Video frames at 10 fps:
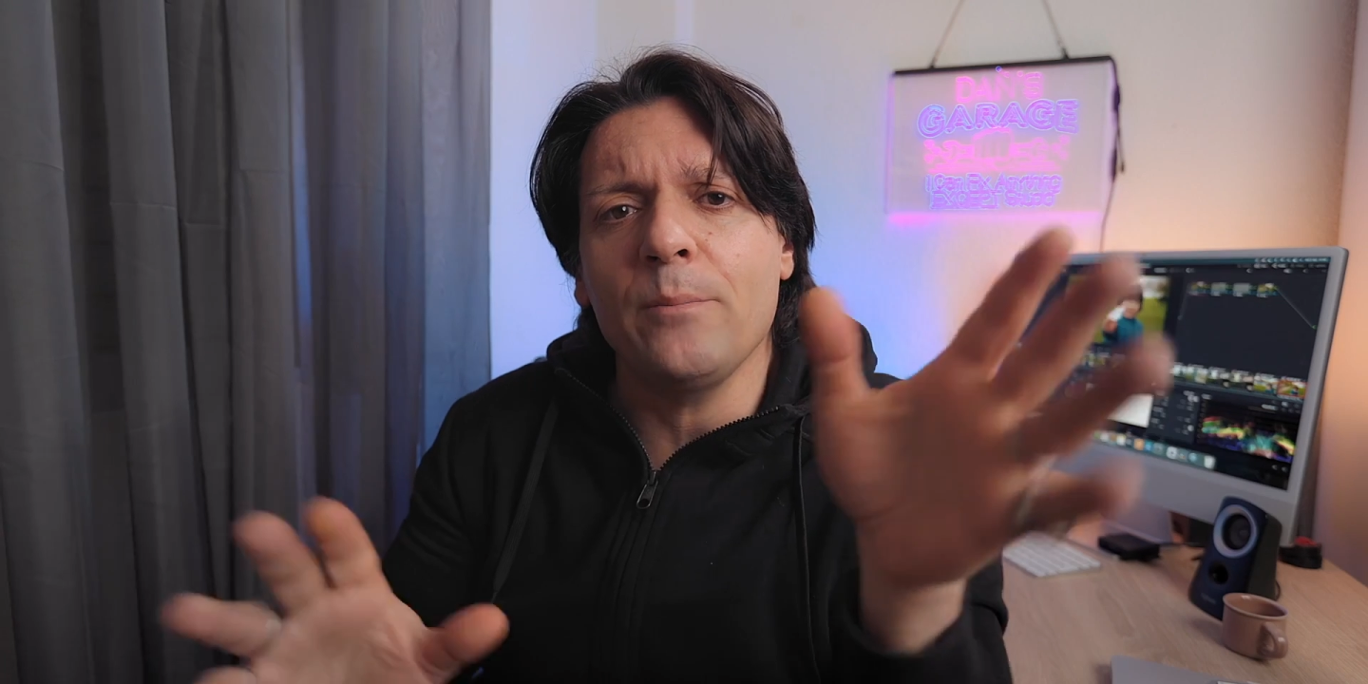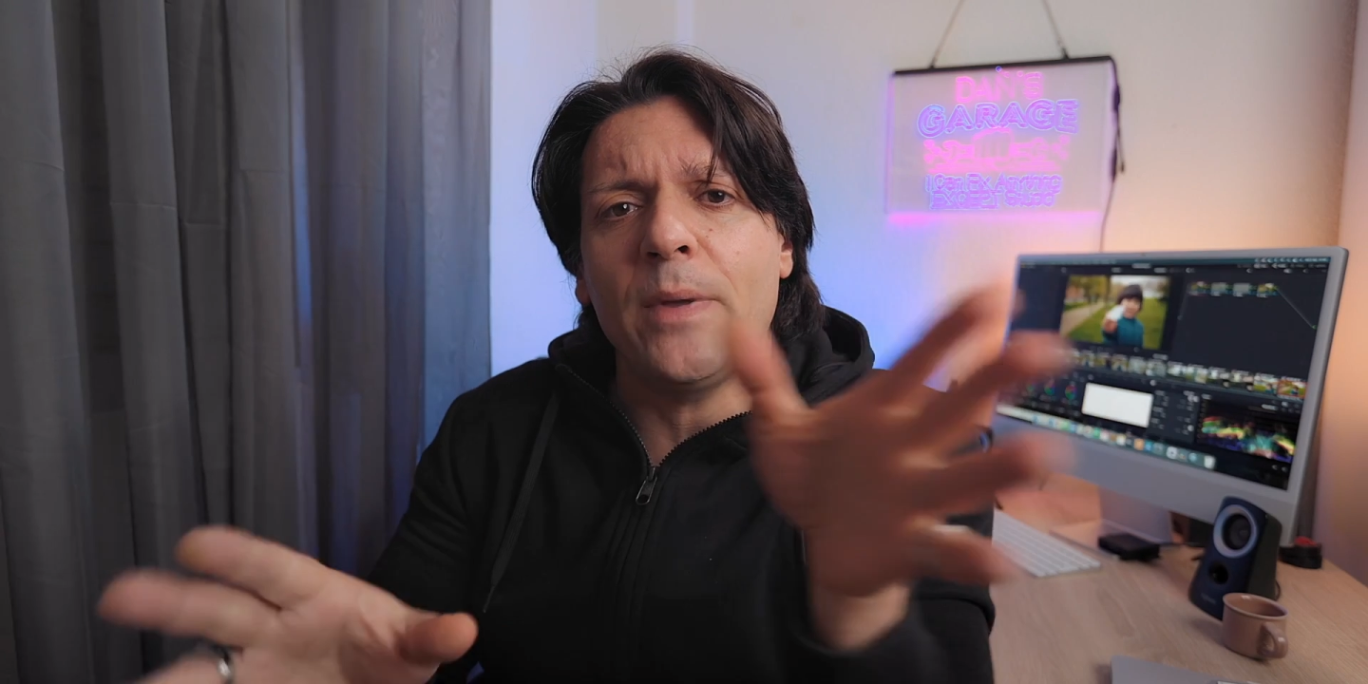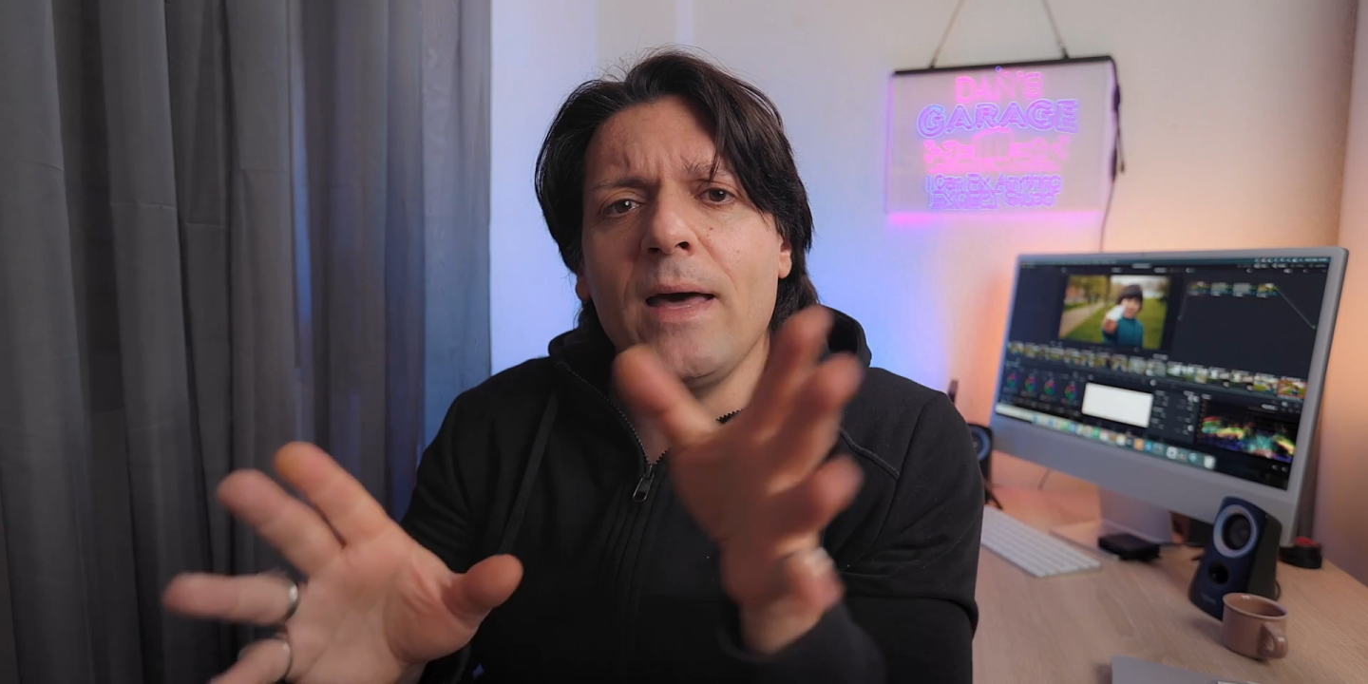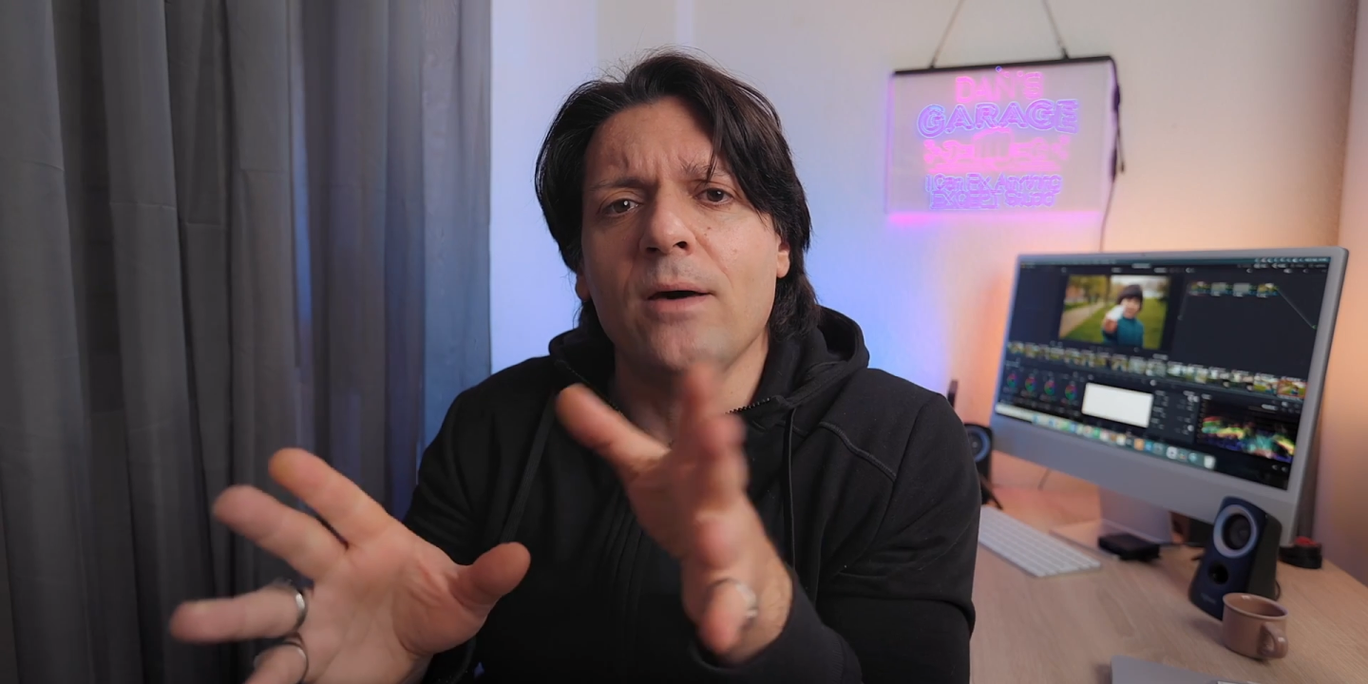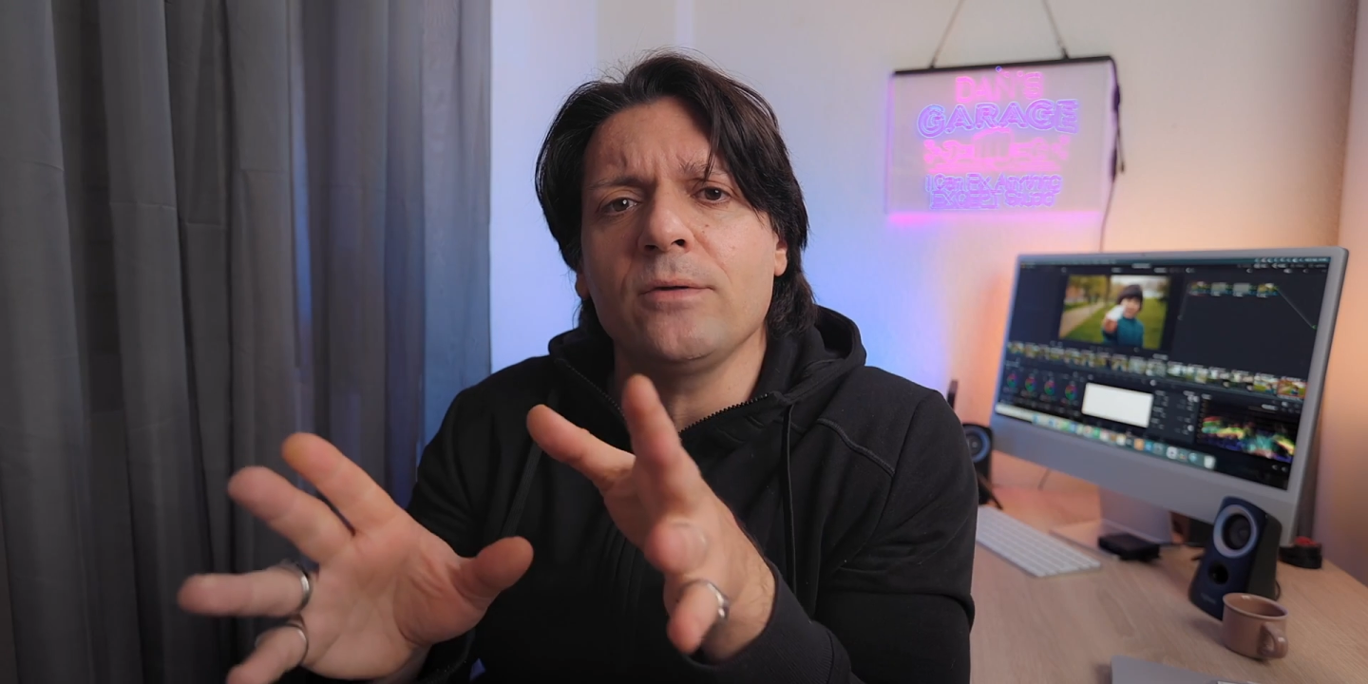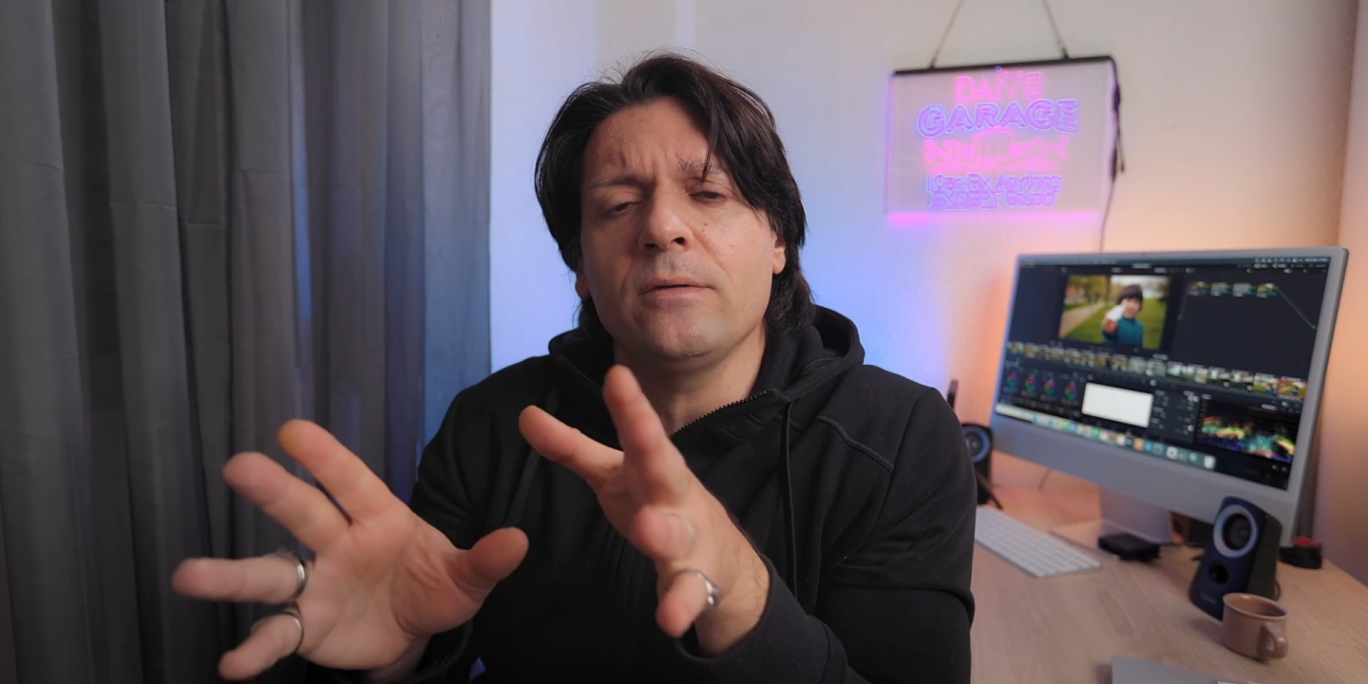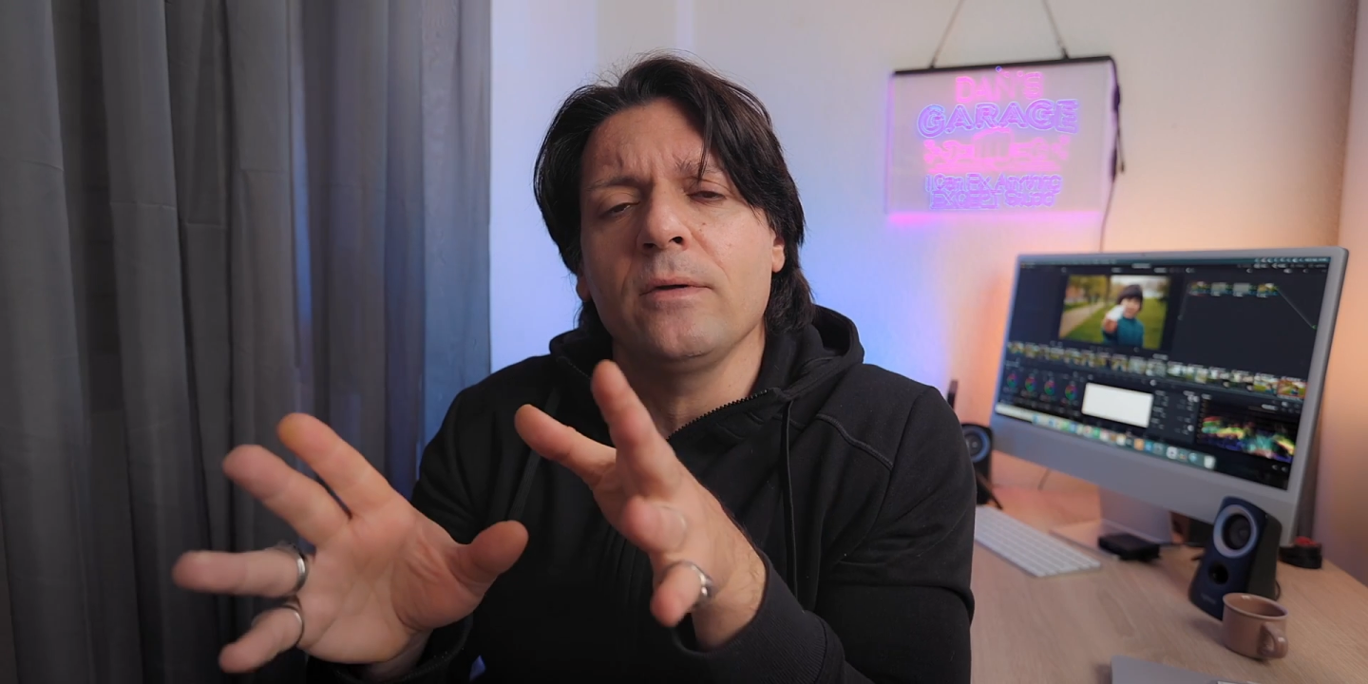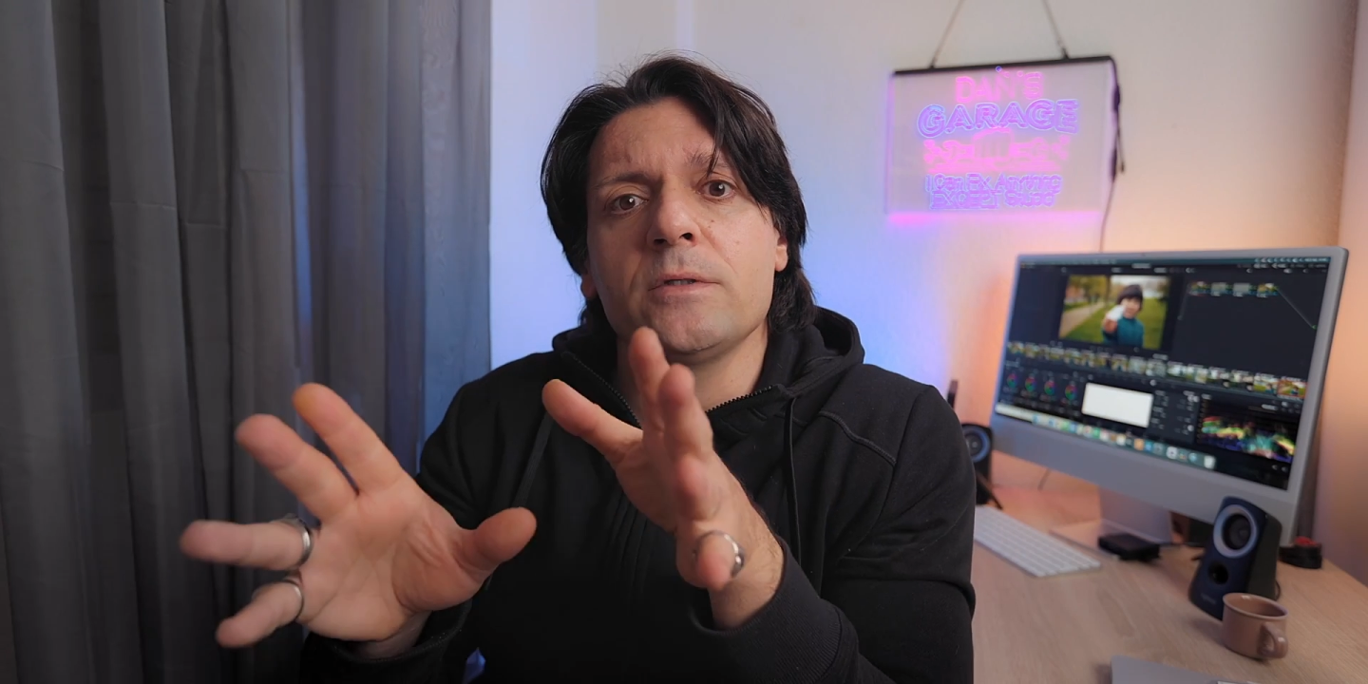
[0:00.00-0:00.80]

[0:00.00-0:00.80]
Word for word: about